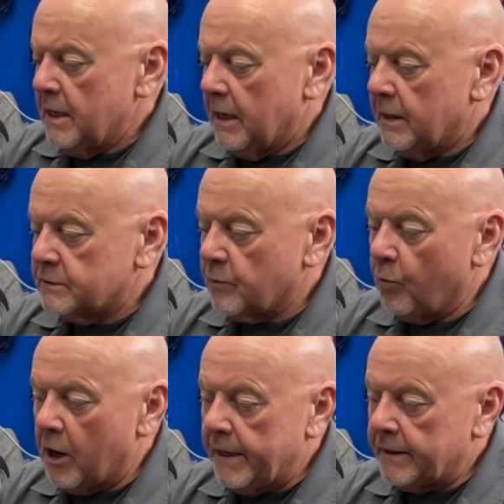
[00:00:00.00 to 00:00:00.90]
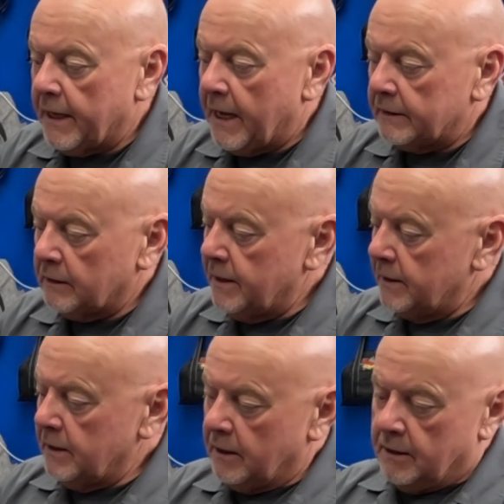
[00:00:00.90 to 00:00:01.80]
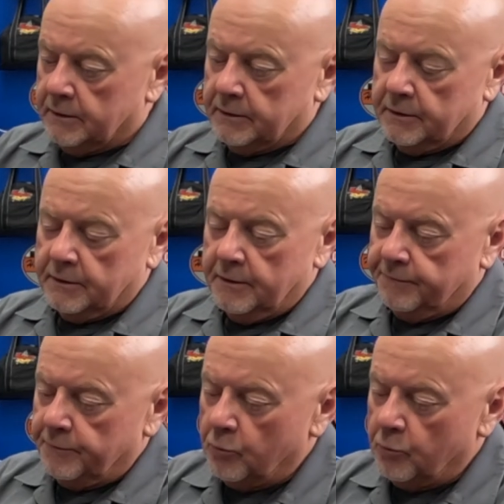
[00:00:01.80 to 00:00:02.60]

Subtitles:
It's a Wyatt Gatling. If